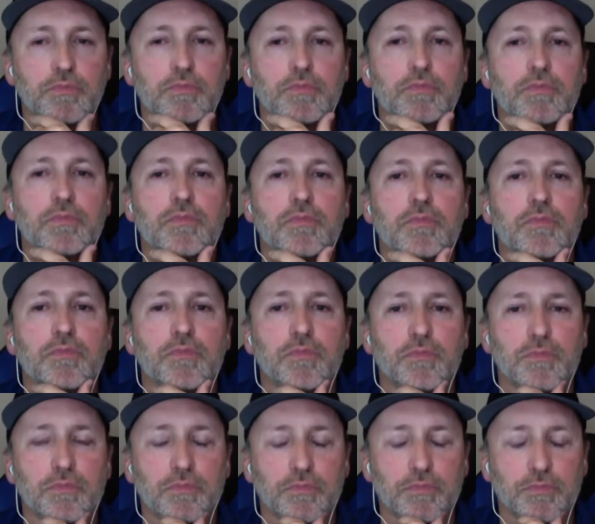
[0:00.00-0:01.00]

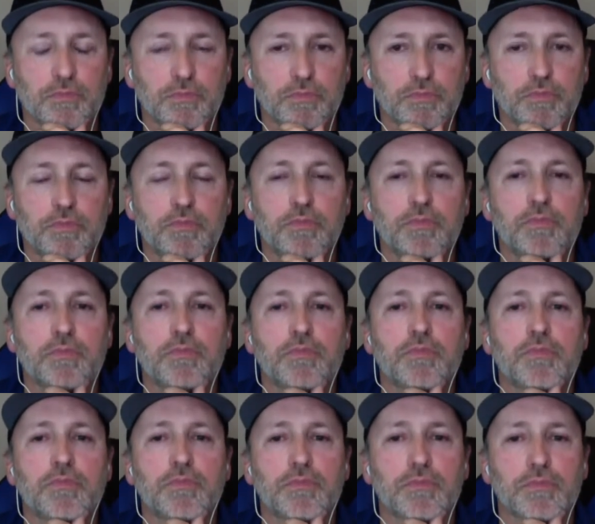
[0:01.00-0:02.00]

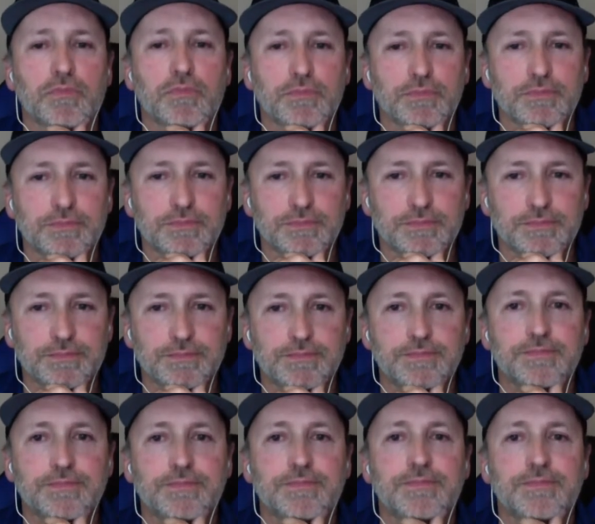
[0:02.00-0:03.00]

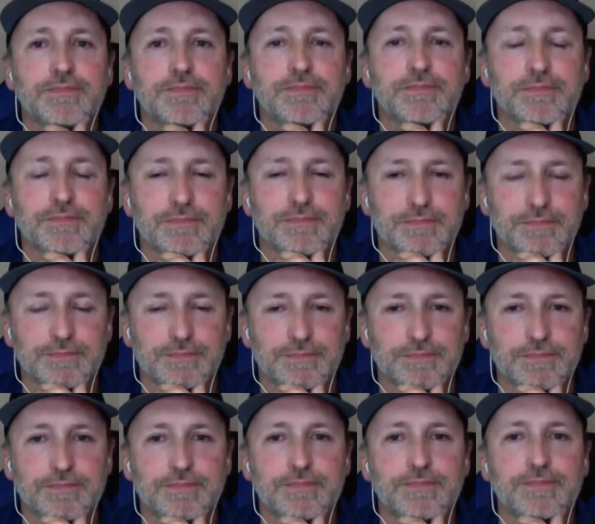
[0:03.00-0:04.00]

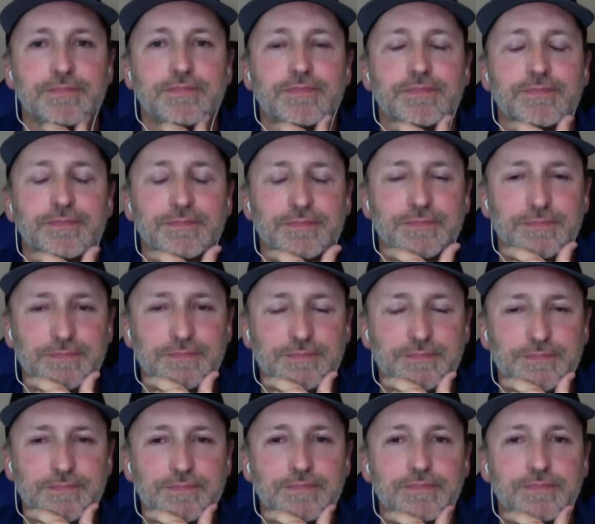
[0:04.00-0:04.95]
(silent)